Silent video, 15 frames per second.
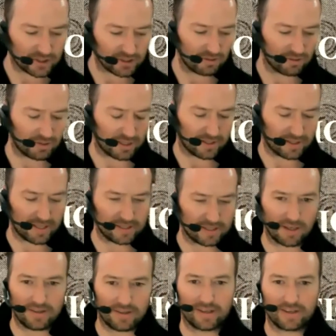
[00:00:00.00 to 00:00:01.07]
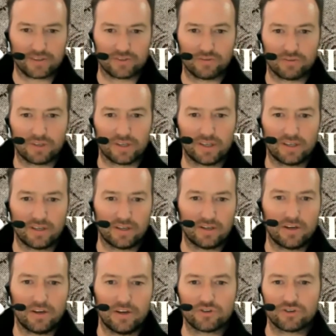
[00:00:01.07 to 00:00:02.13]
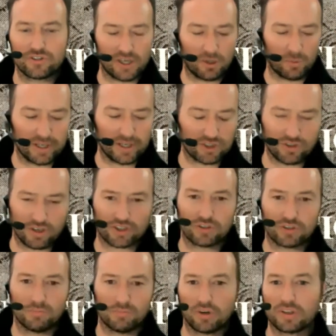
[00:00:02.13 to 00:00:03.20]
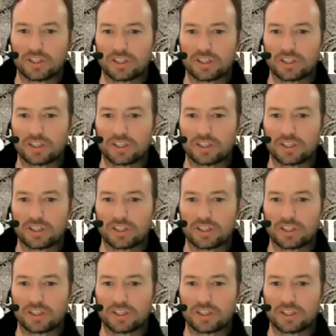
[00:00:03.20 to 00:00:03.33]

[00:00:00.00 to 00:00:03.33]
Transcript: So that I think is a really interesting way to structure a book,